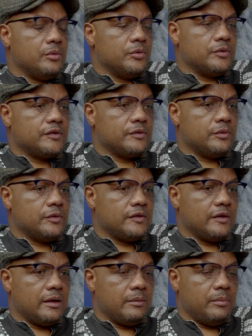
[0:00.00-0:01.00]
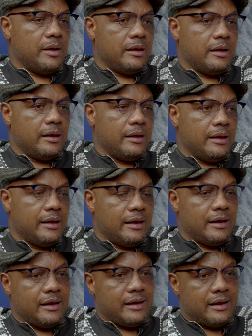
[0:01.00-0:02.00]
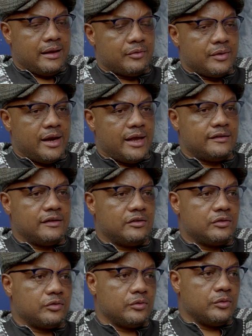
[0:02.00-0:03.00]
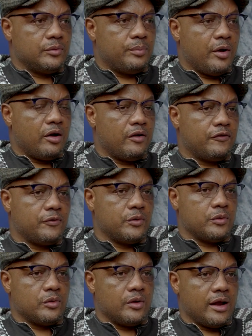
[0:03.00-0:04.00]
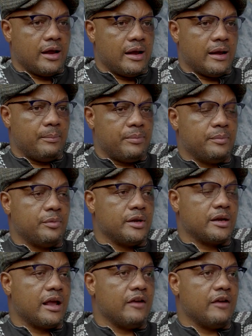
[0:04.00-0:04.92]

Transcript: who's related to powerful people in